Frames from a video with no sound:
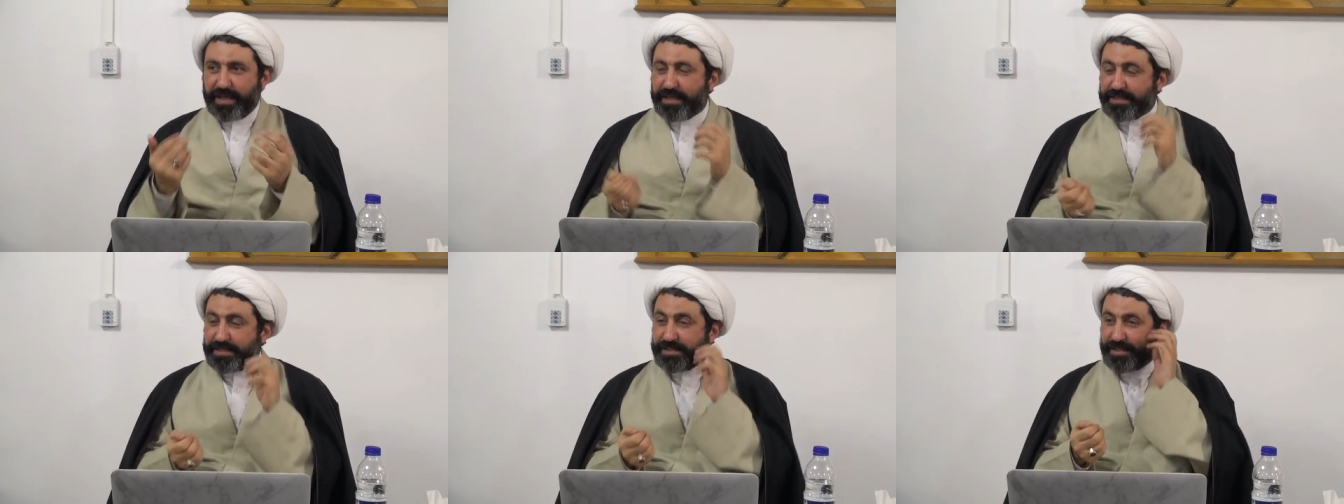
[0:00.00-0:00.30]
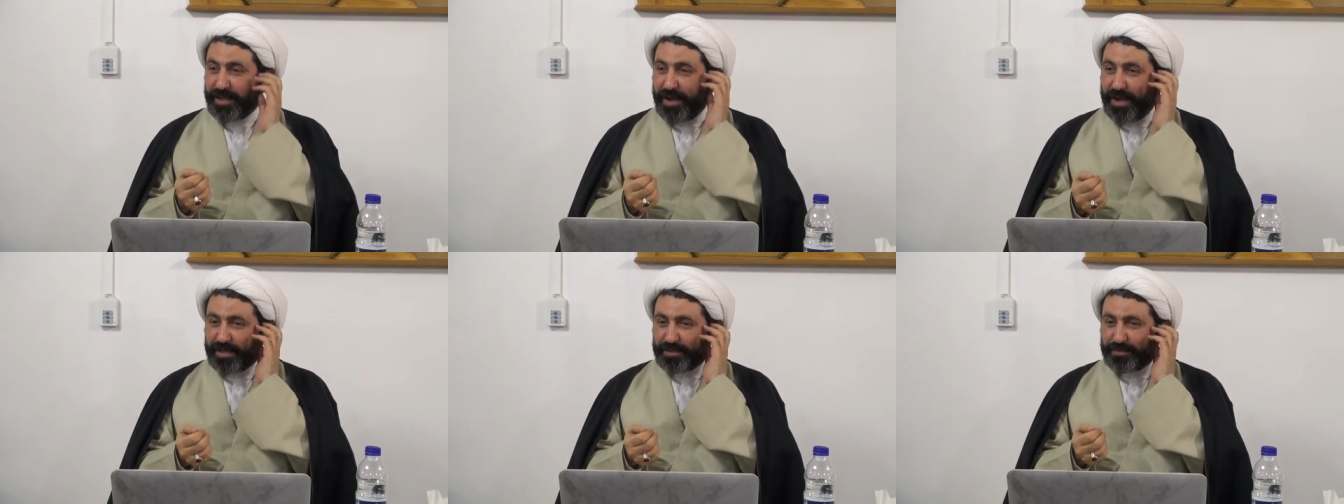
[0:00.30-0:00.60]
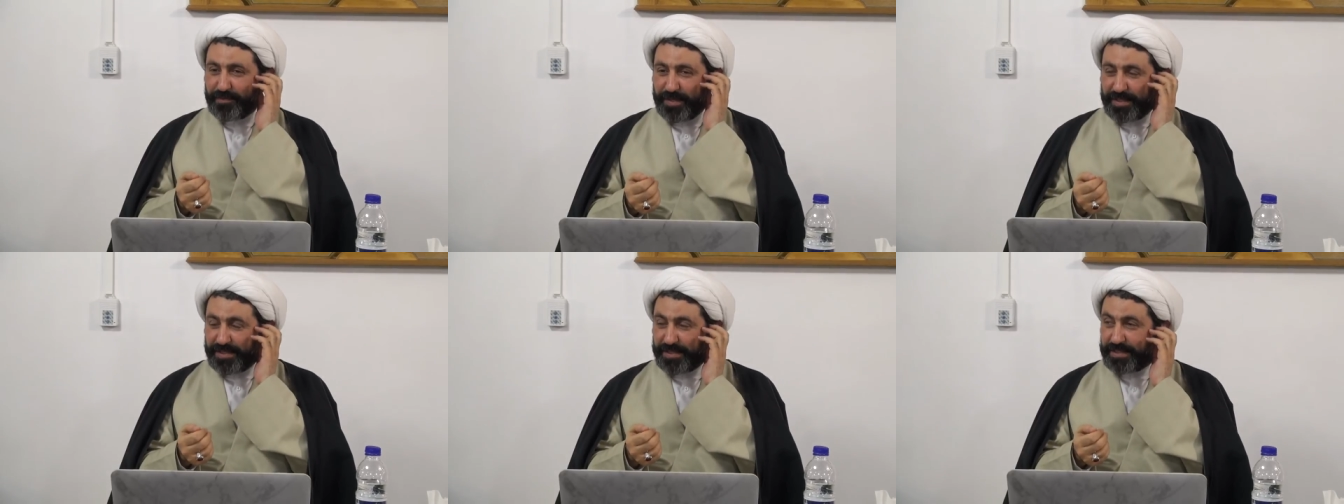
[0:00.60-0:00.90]

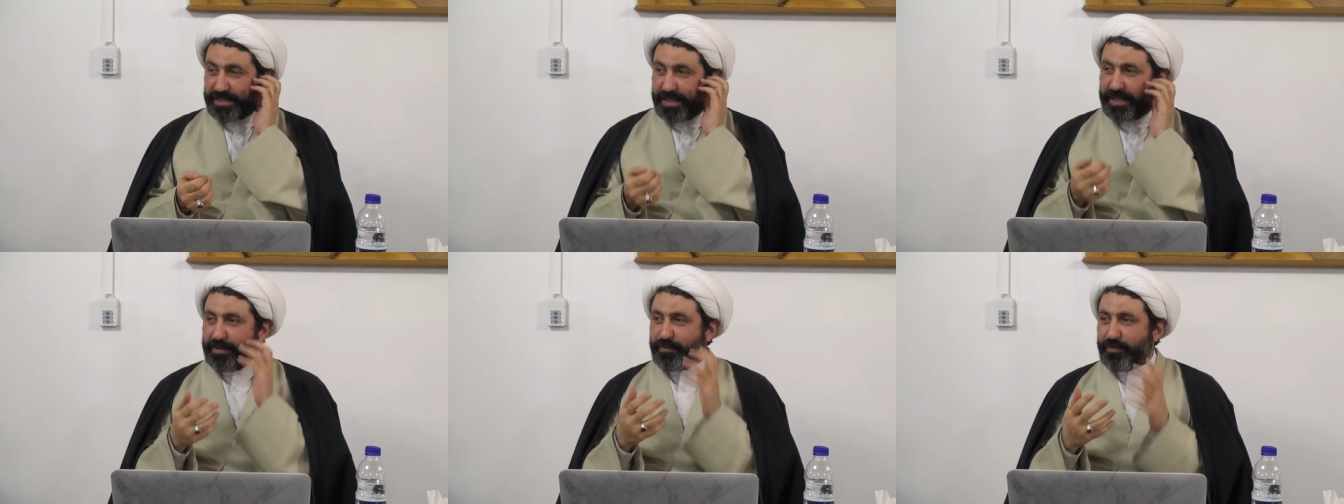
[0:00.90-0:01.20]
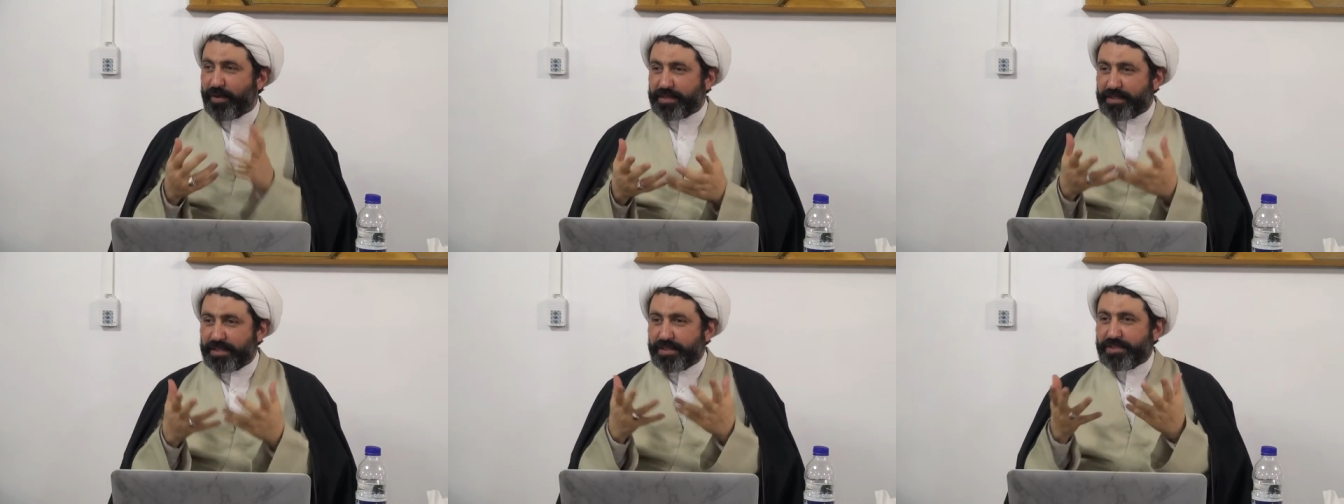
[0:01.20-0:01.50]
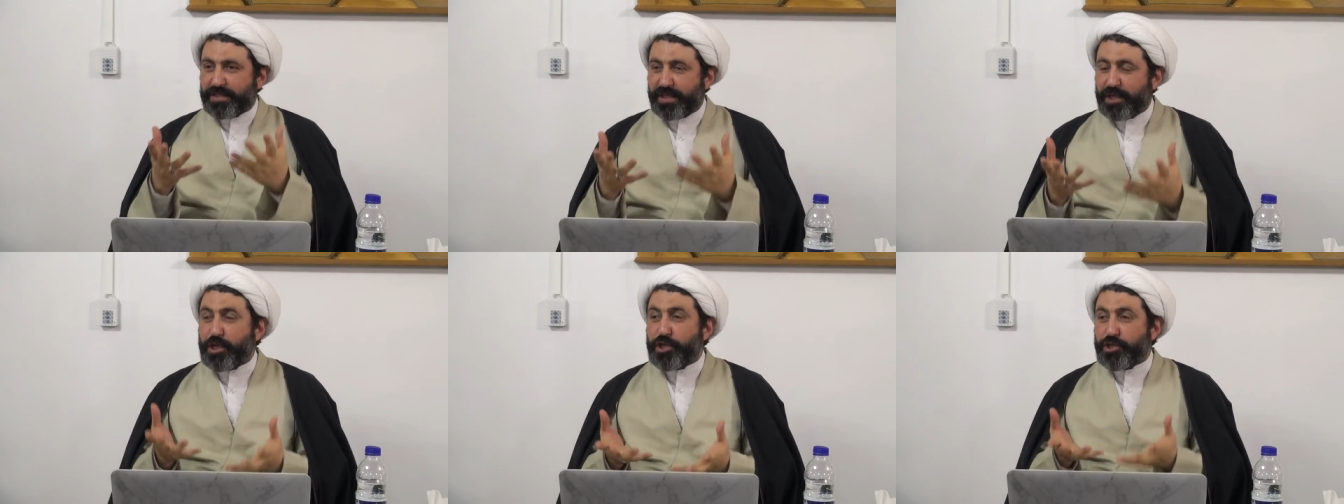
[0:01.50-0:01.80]
start with seeing what
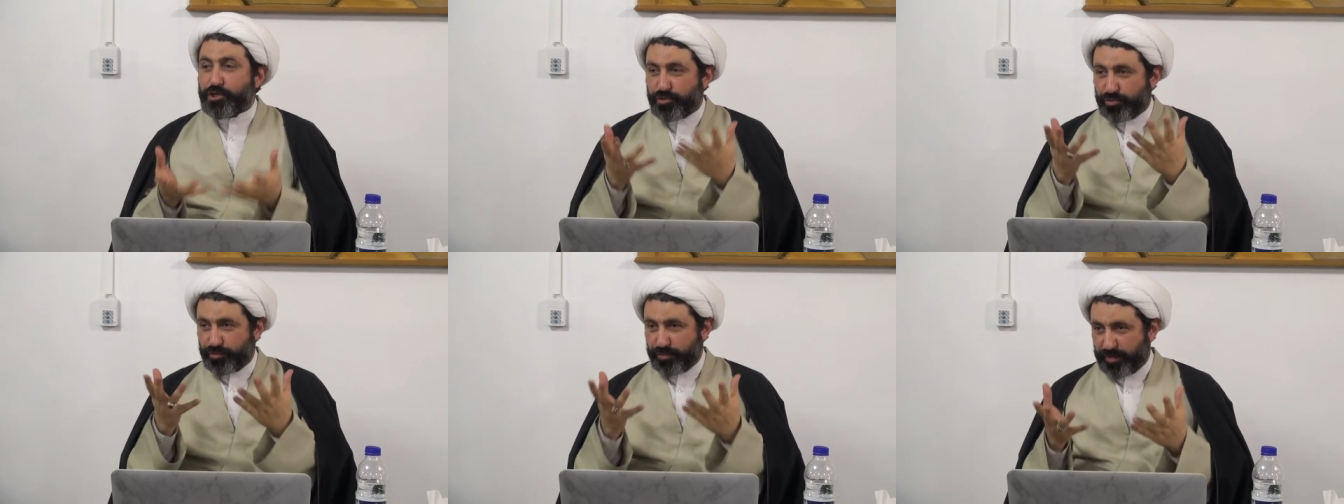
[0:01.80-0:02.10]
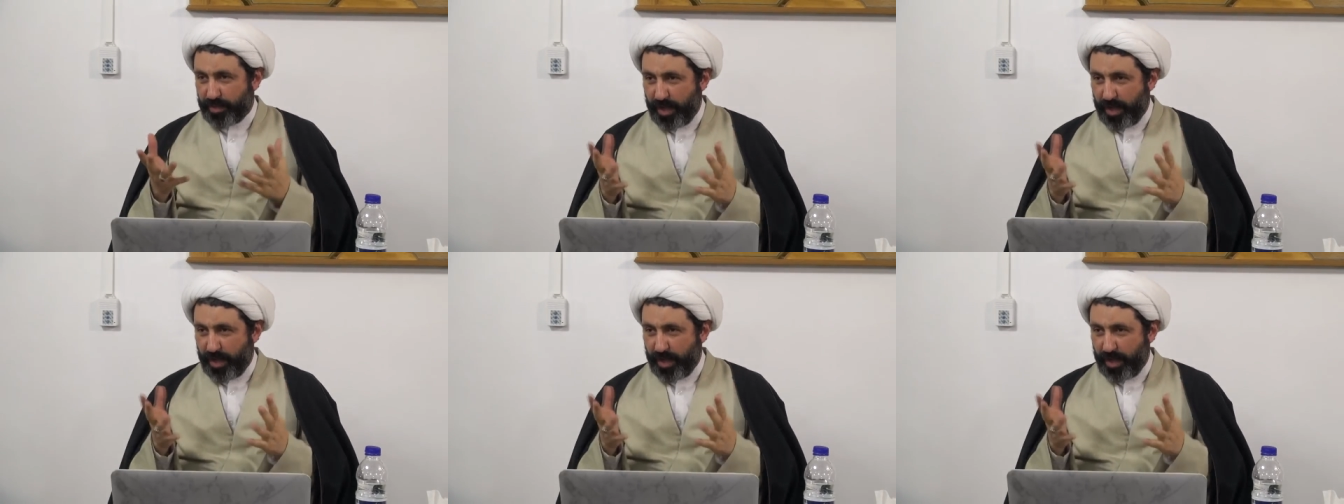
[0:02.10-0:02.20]
is the issue.